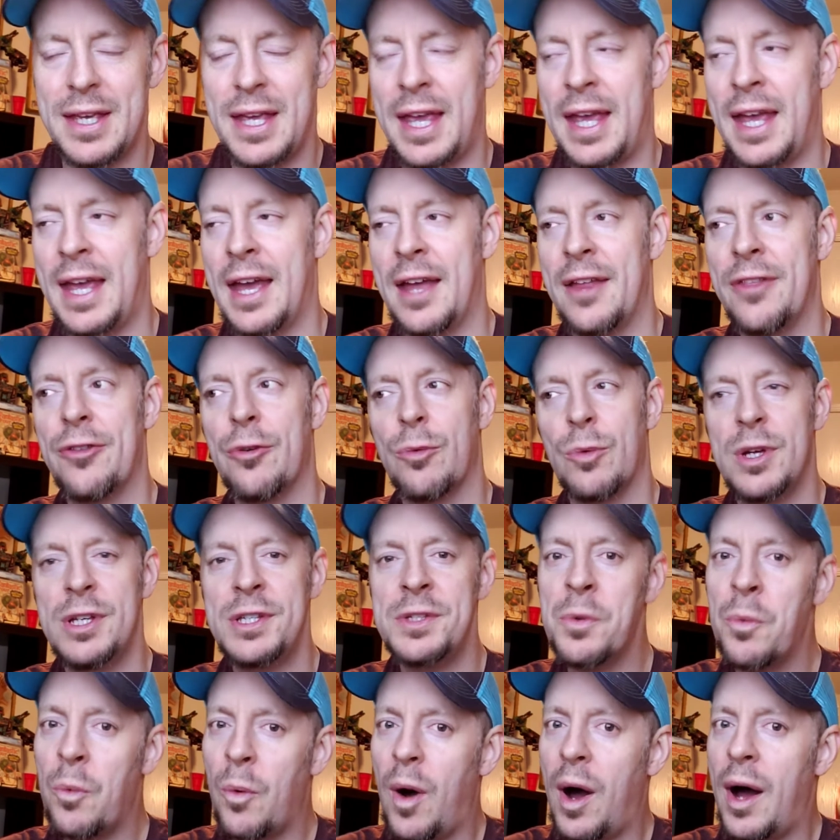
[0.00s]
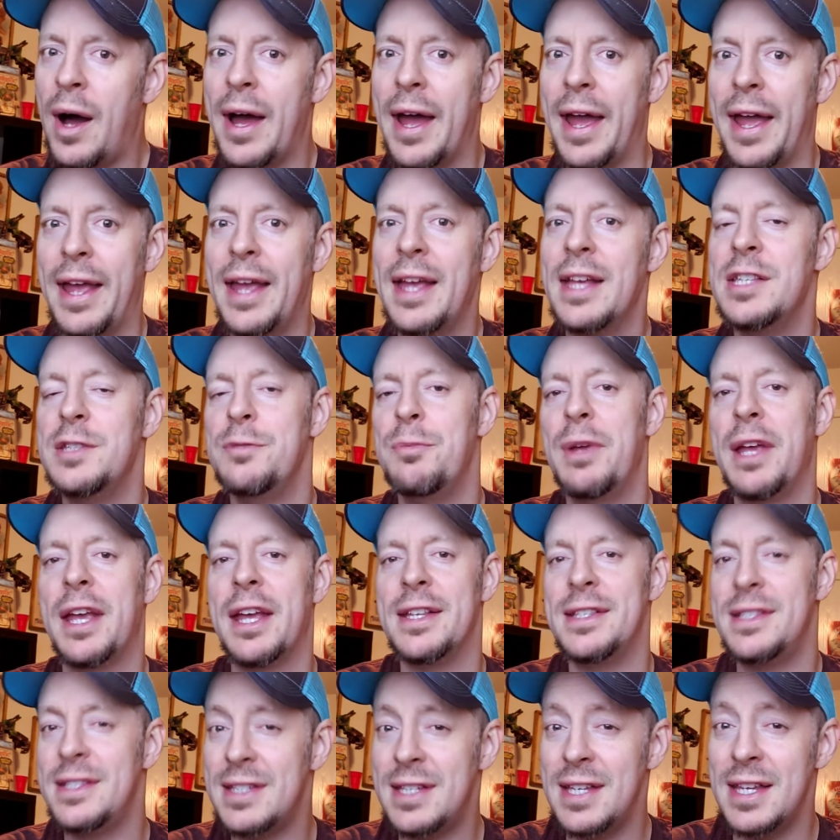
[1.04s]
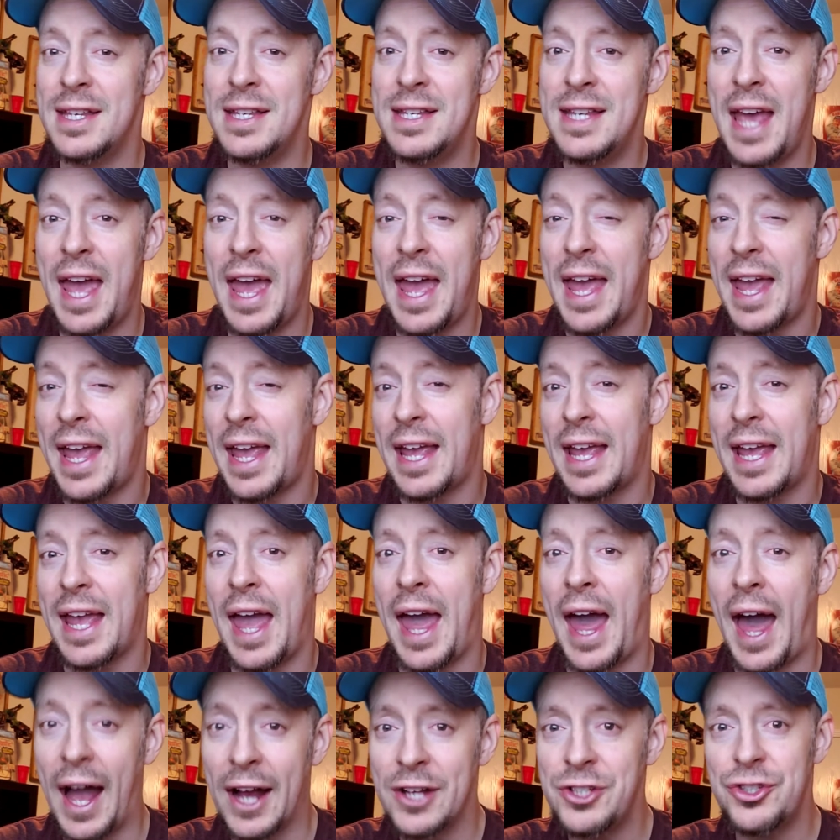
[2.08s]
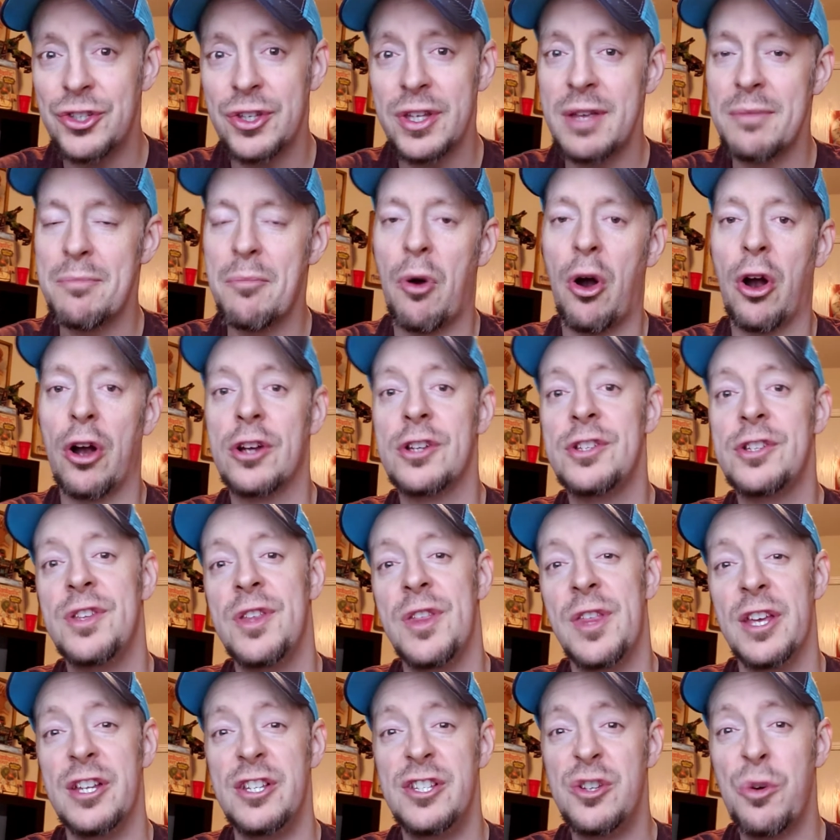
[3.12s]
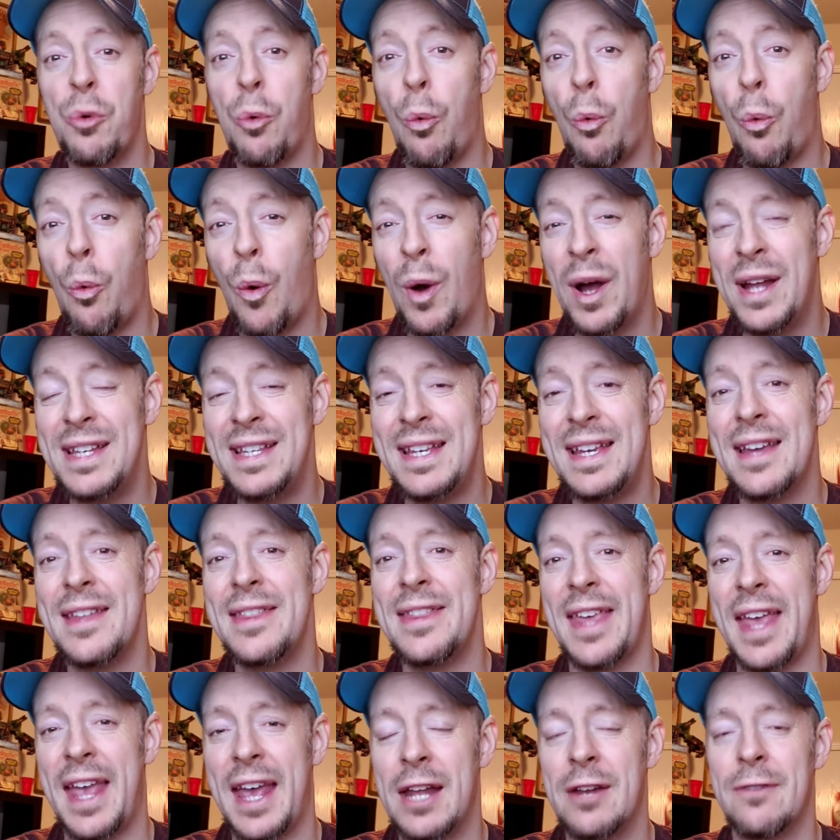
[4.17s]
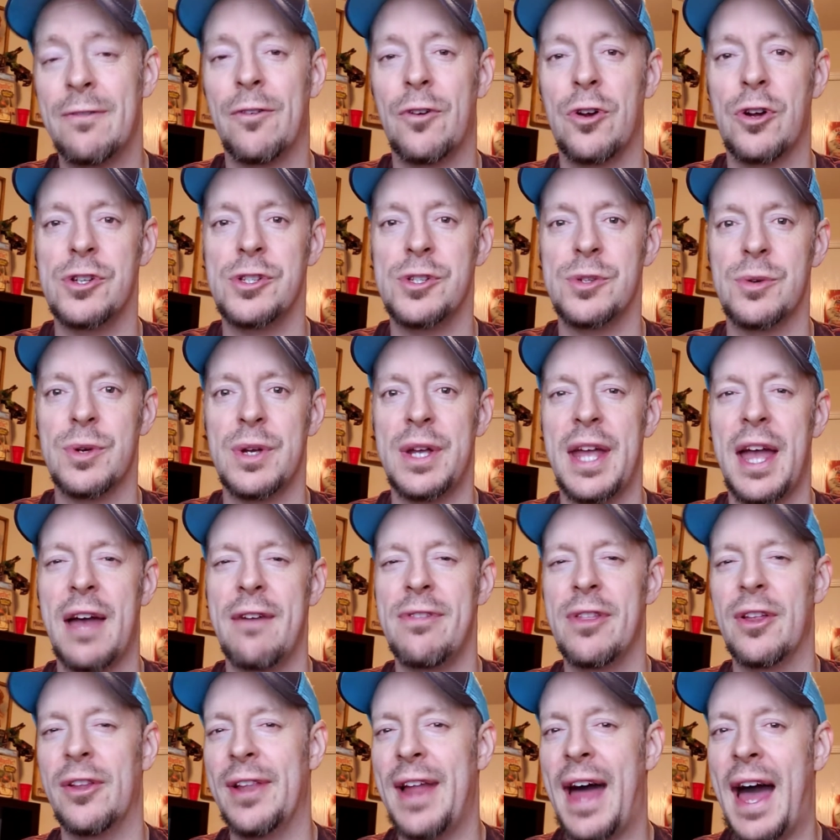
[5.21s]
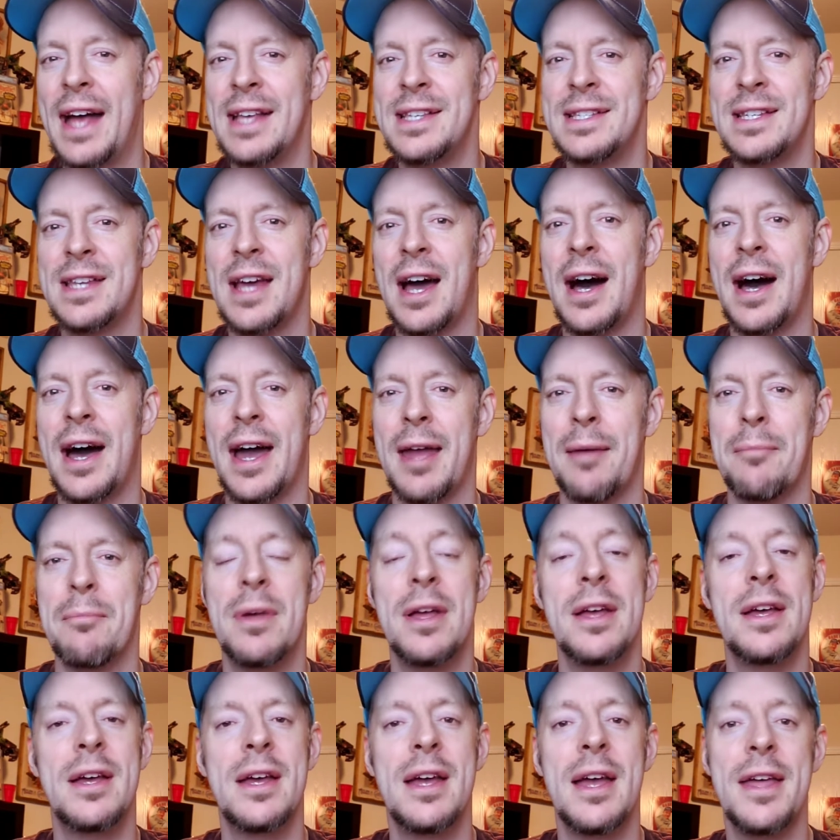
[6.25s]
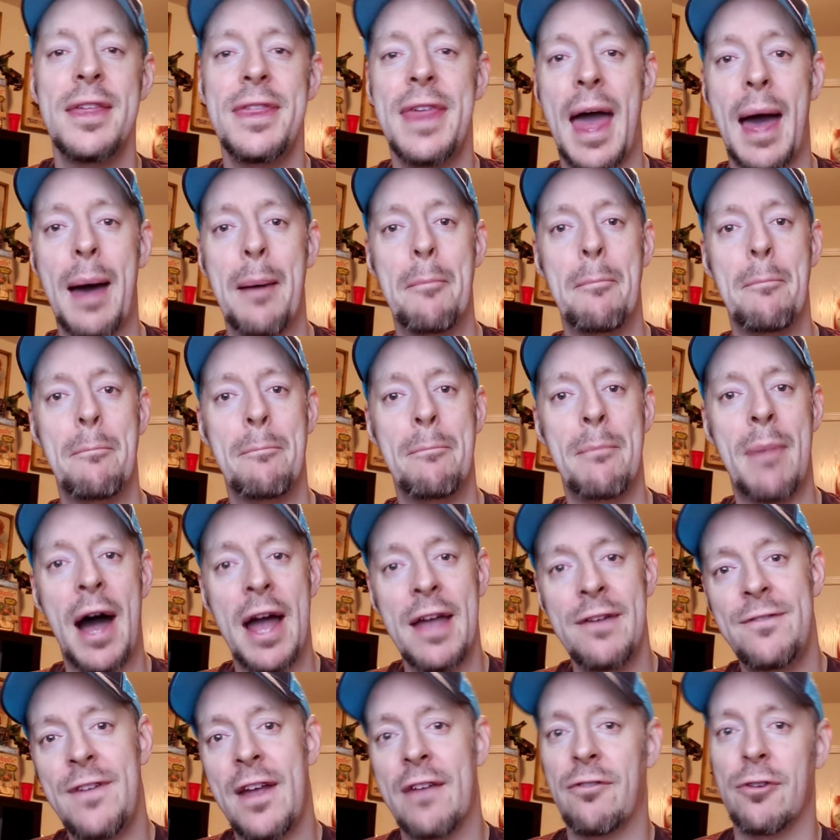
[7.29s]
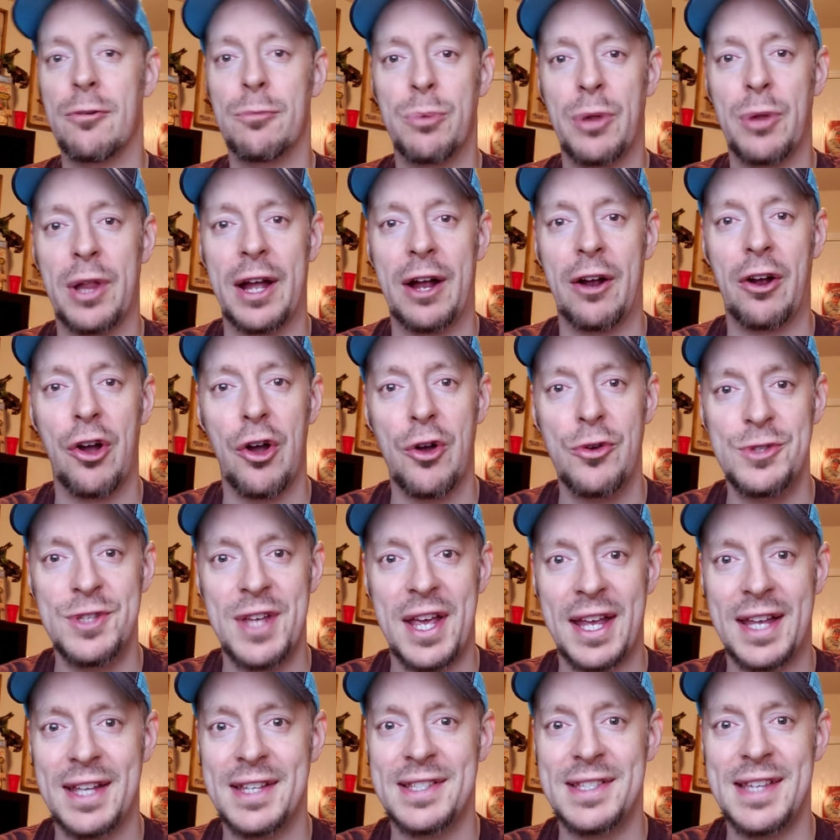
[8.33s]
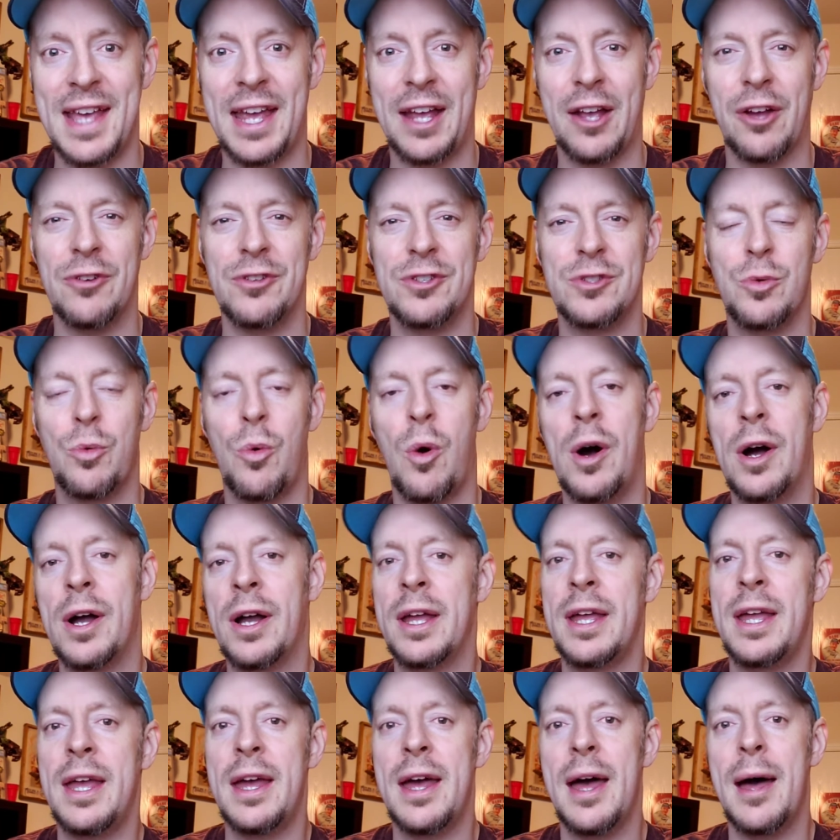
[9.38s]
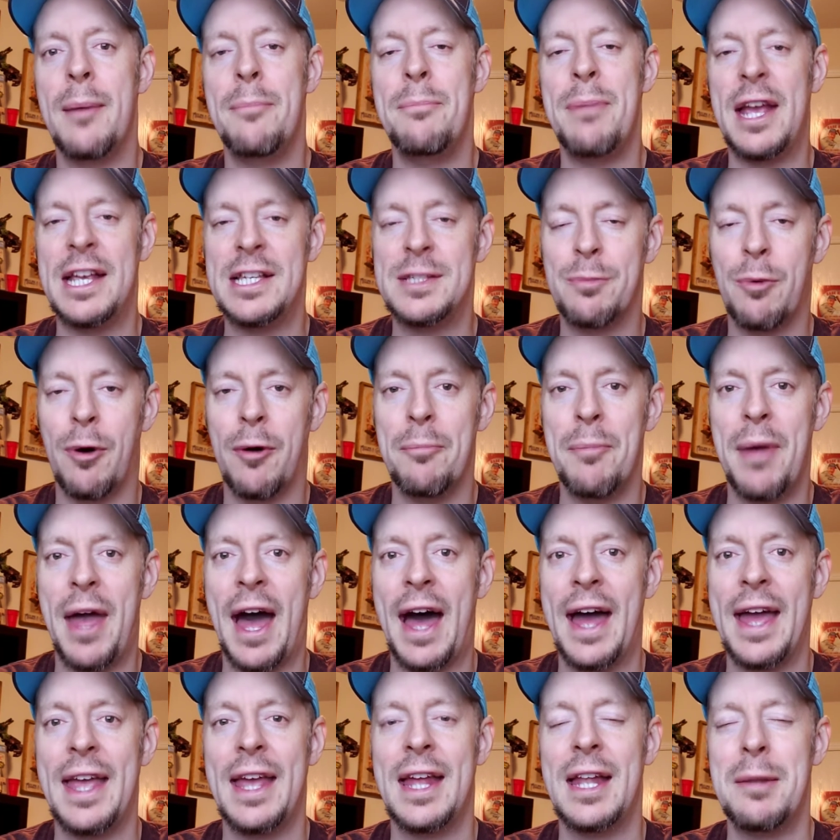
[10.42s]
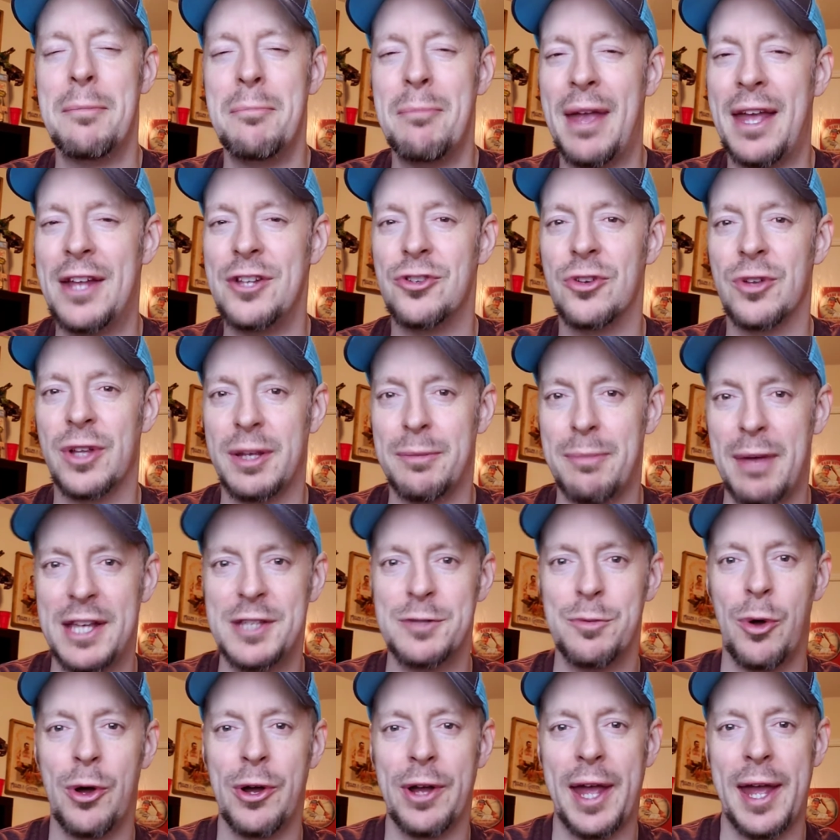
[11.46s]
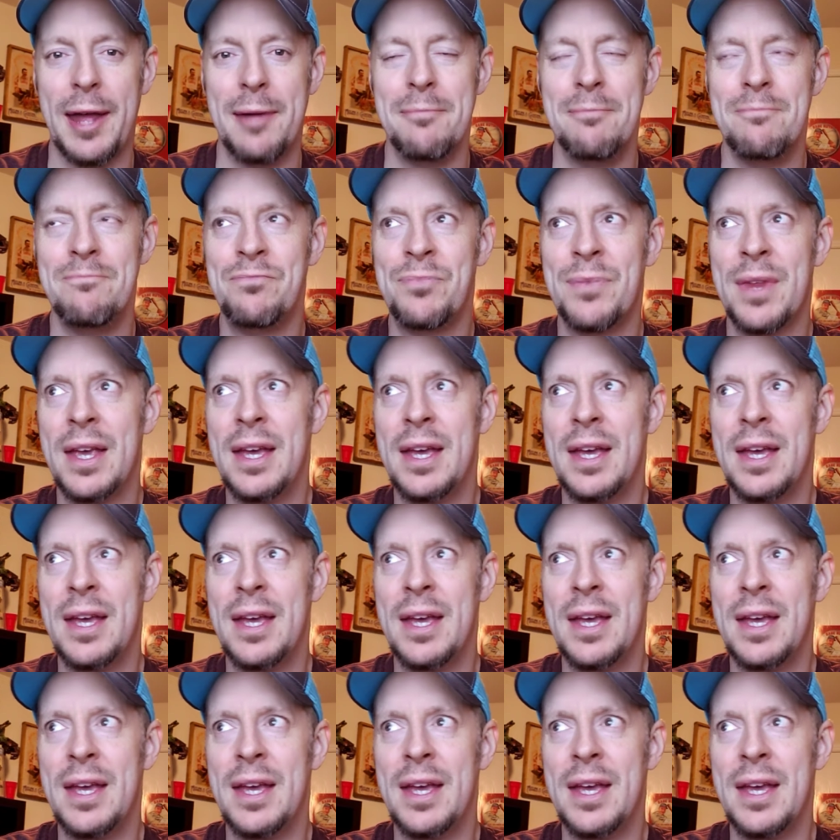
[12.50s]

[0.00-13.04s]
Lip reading: And the reason why is because today actually marks the 20th anniversary of the last time that my favorite player, Jose Canseco, swung a baseball bat in a Major League Baseball game.